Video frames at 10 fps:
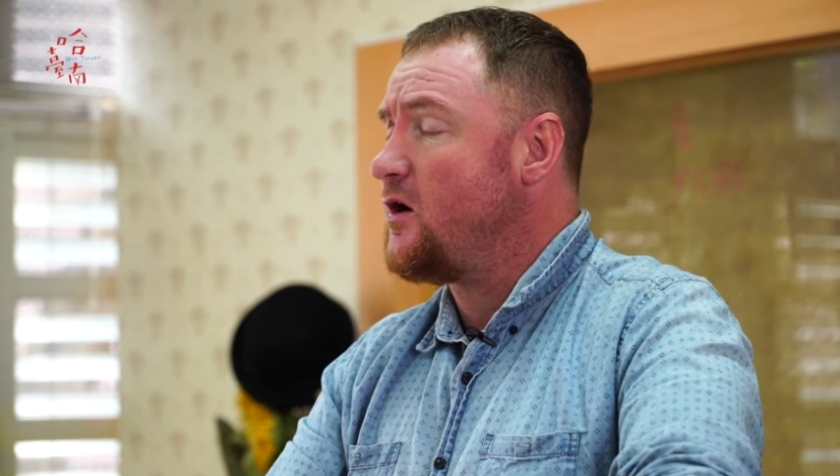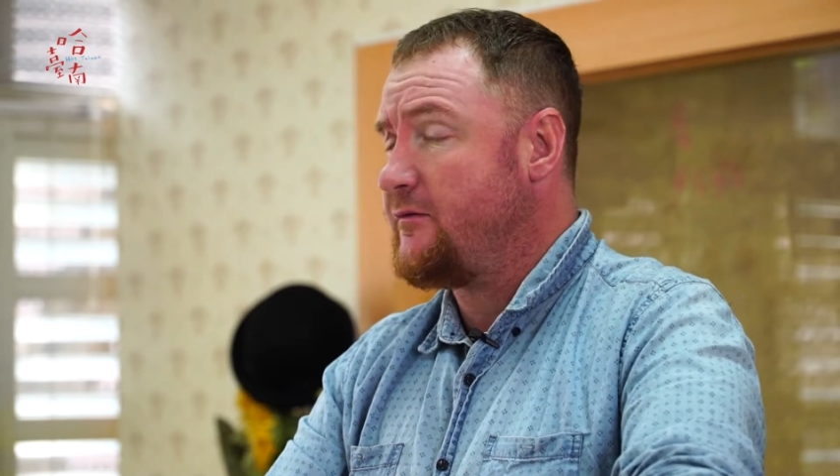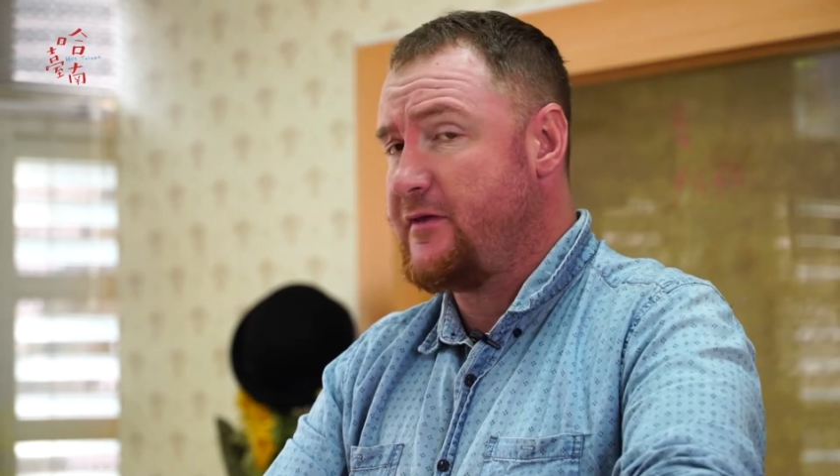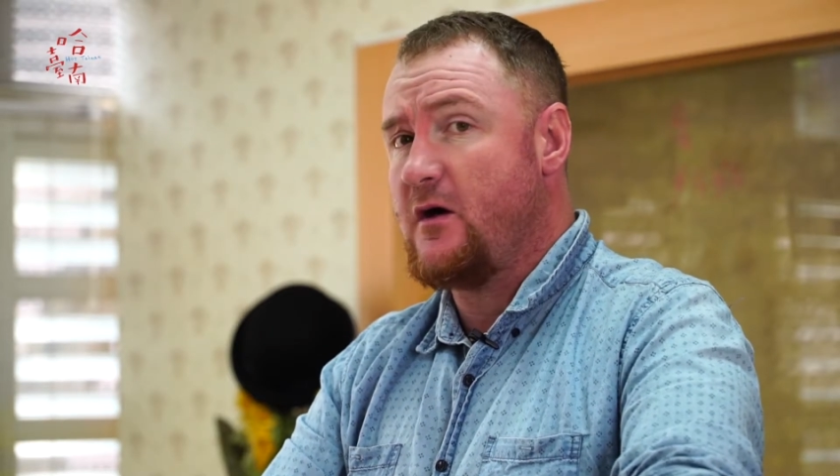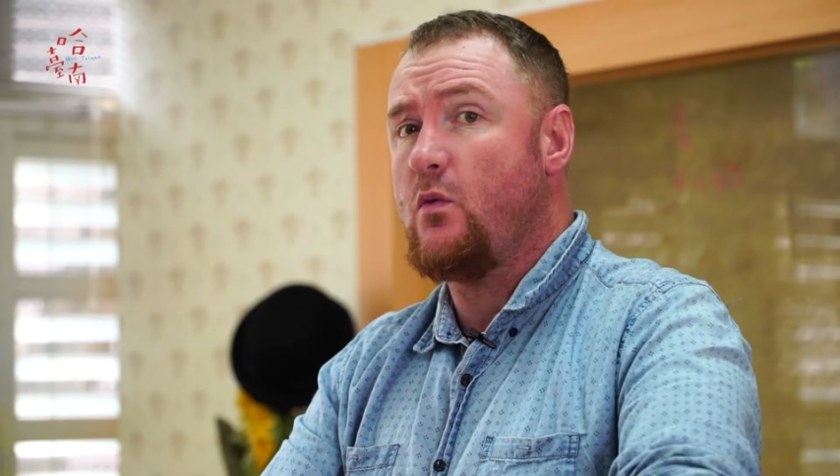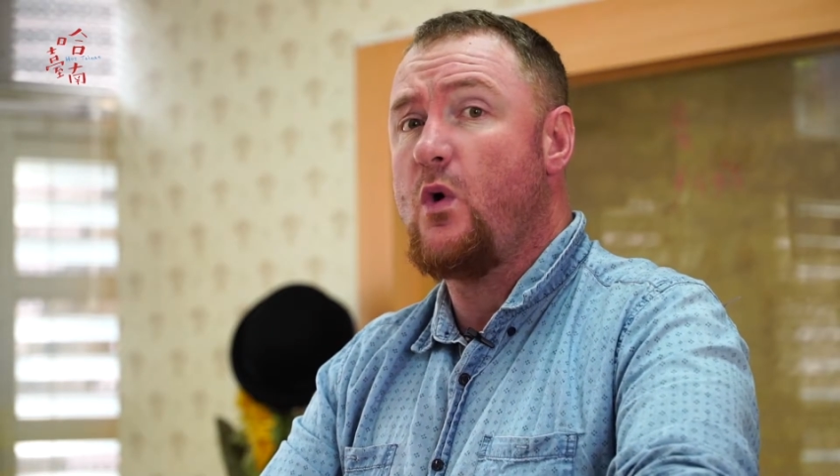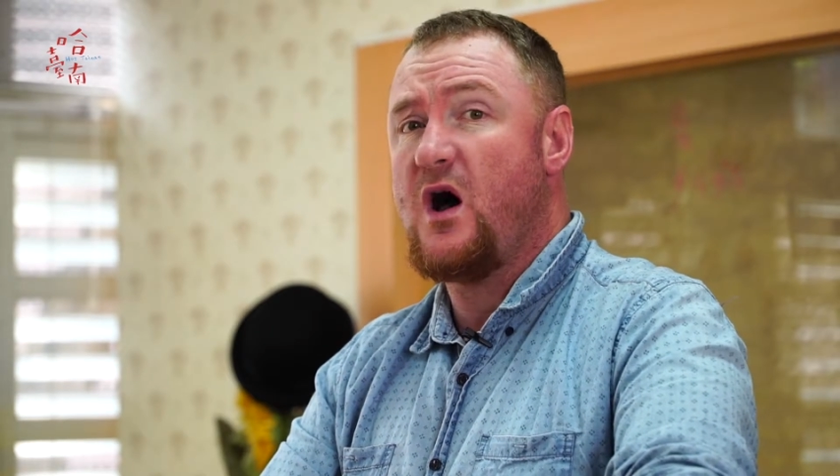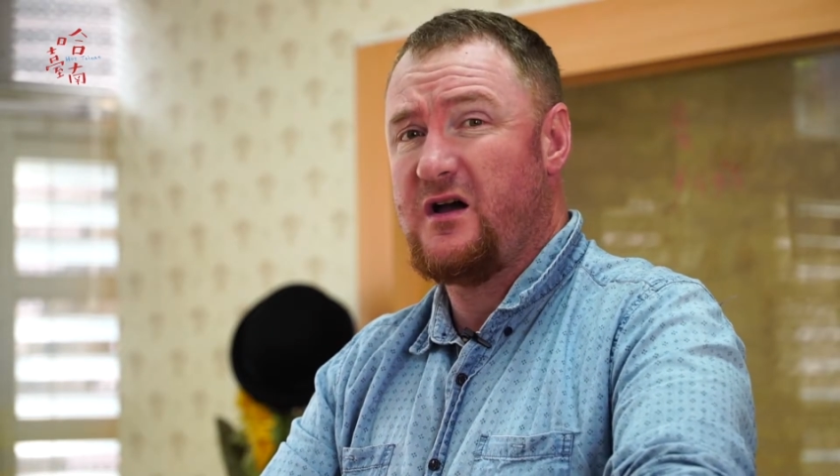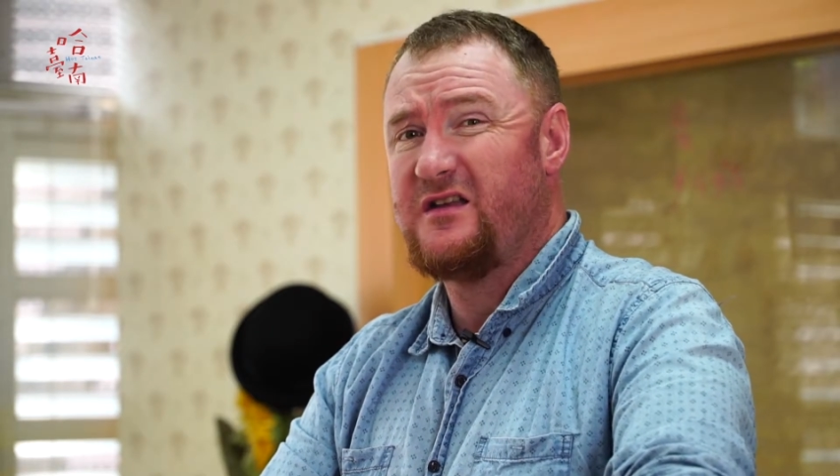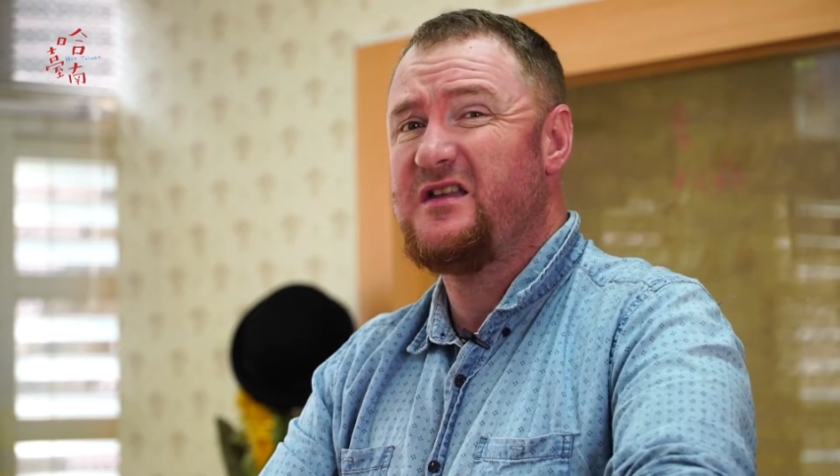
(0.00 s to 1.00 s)
of the
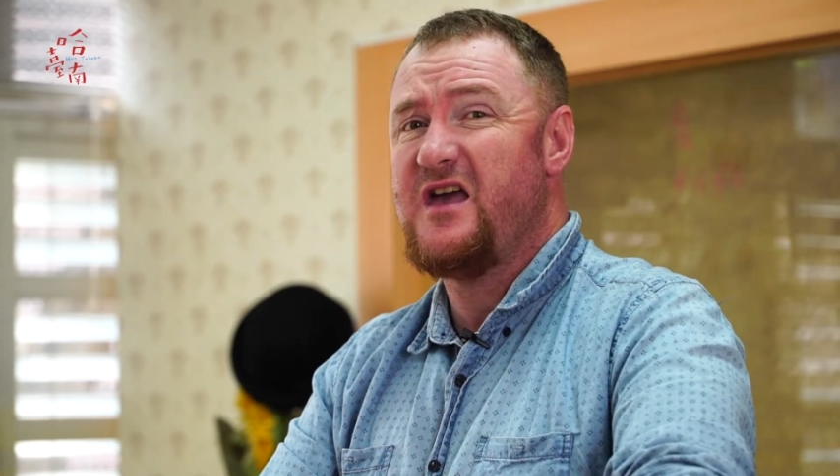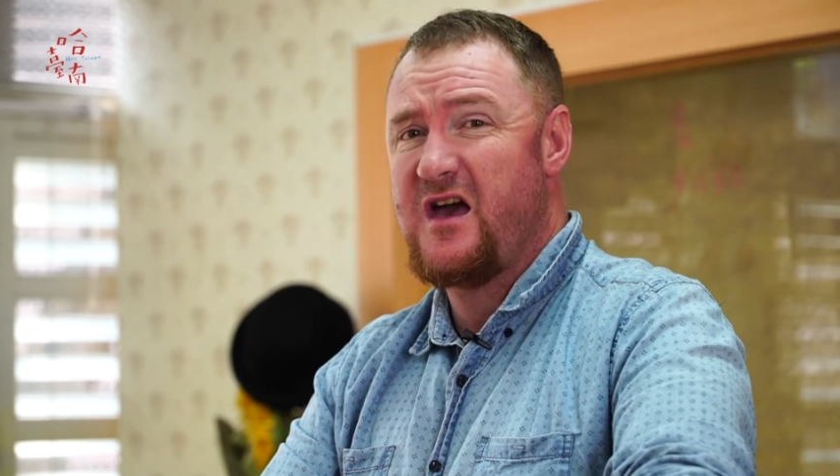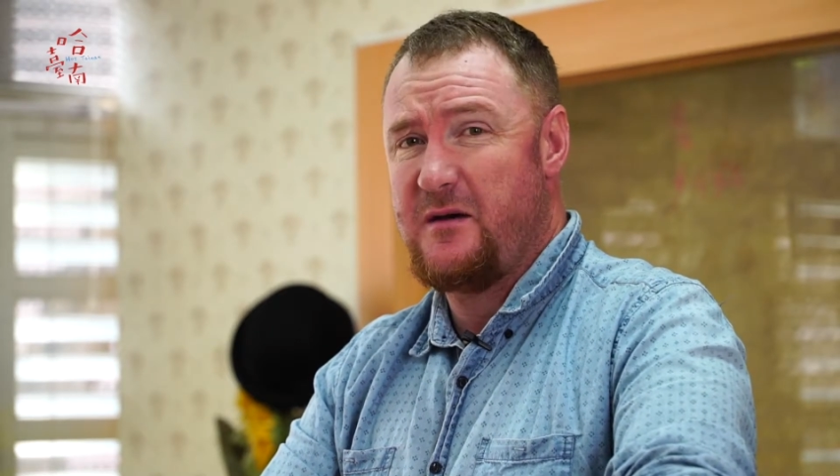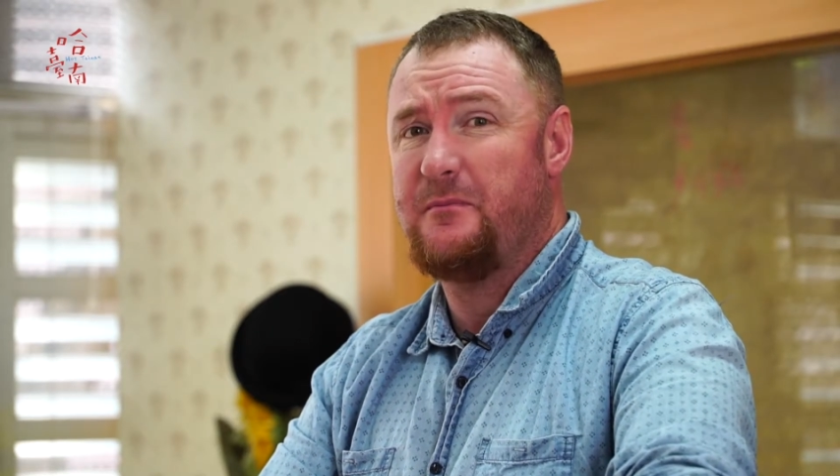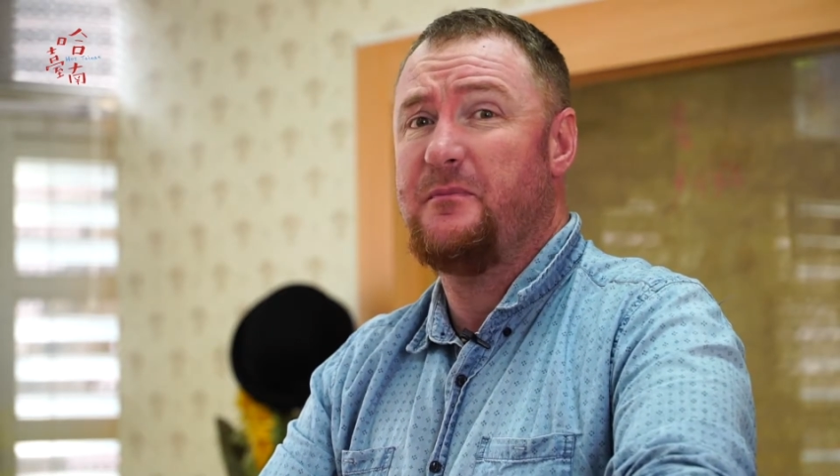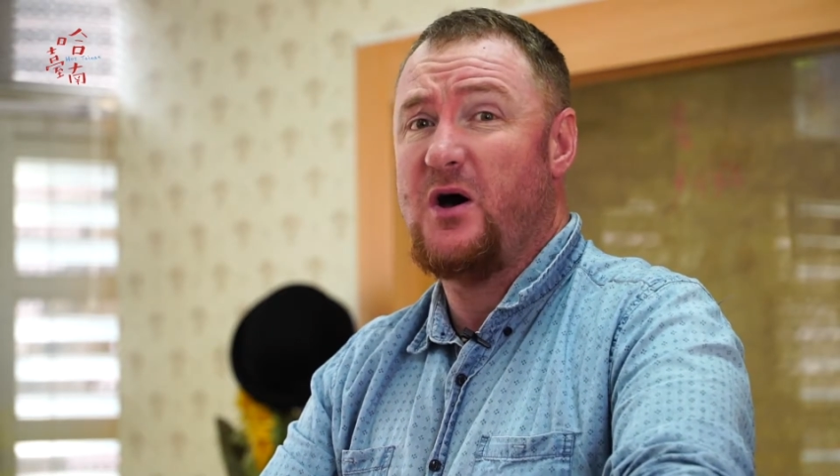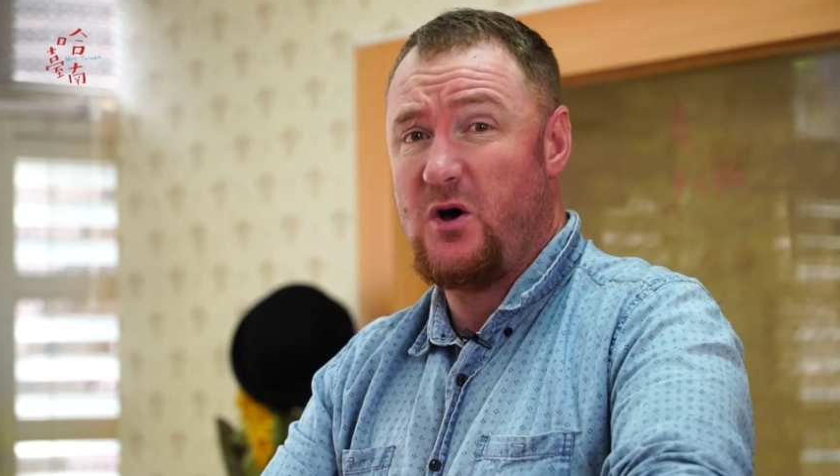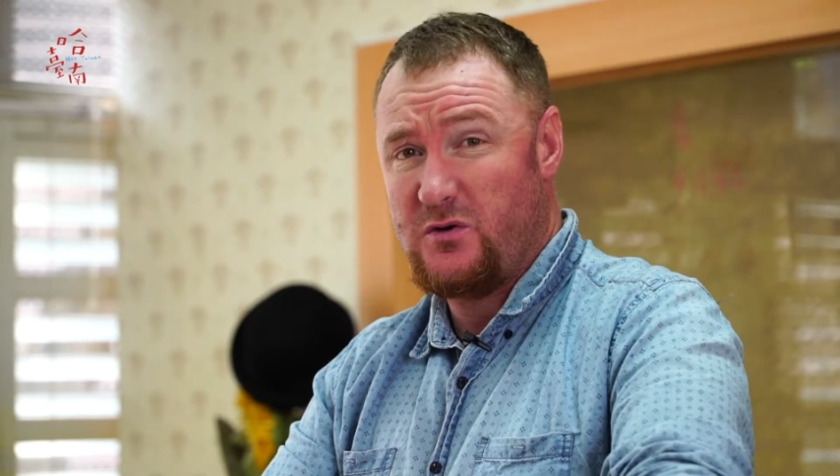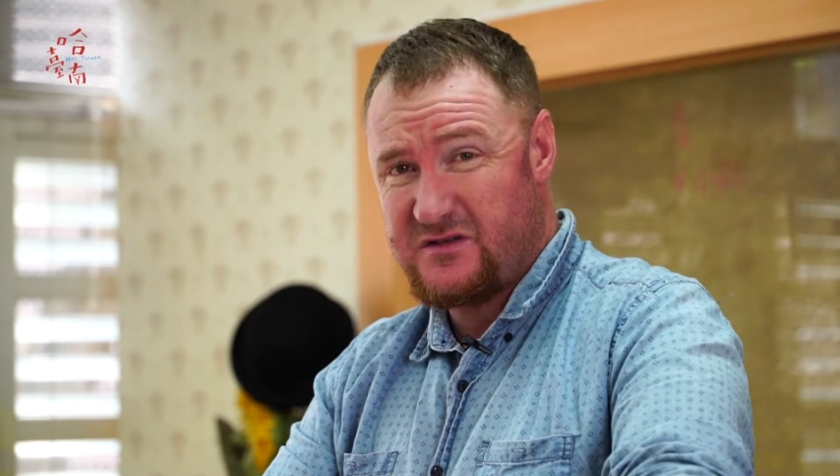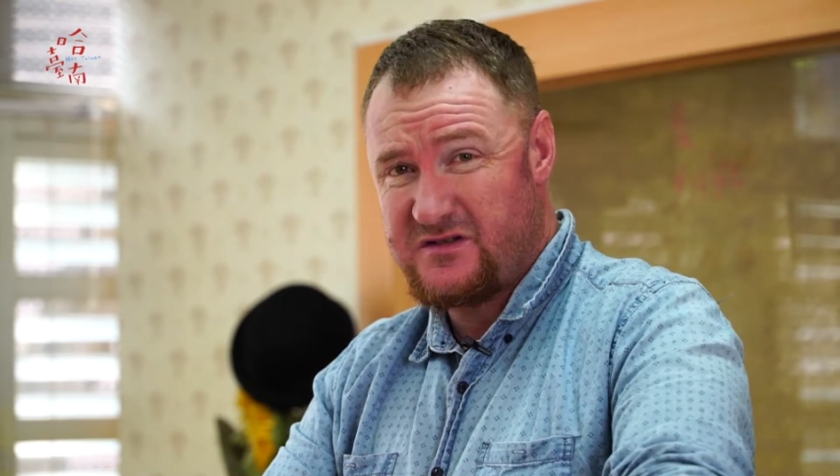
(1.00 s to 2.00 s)
Wang Ye
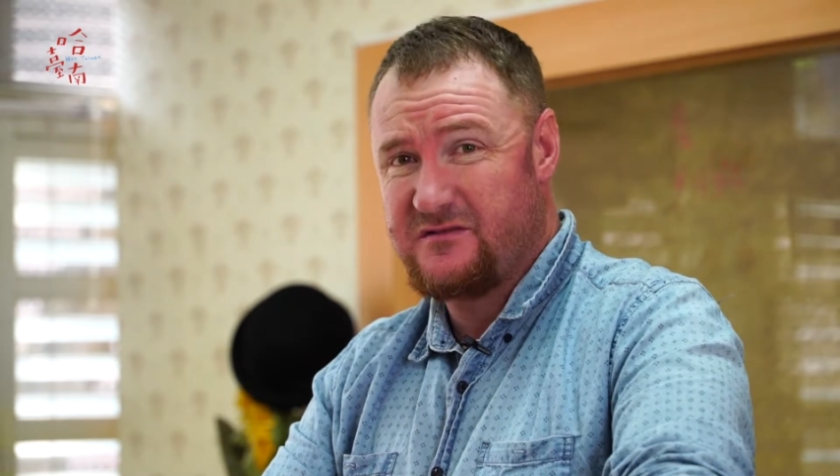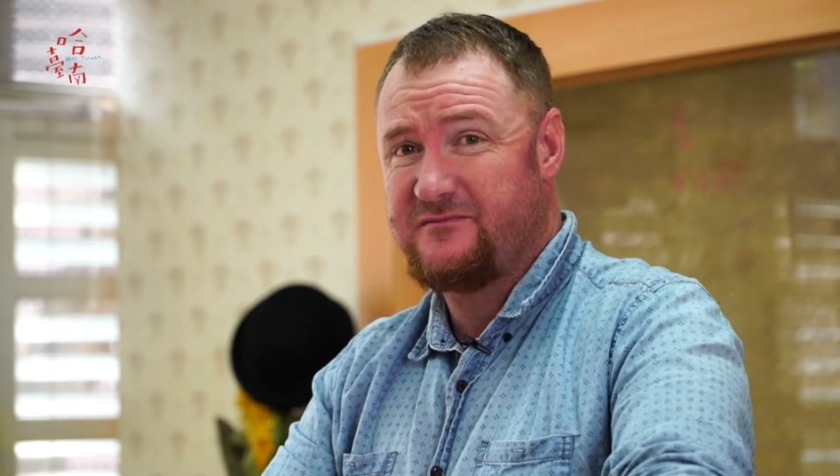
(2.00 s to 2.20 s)
boat?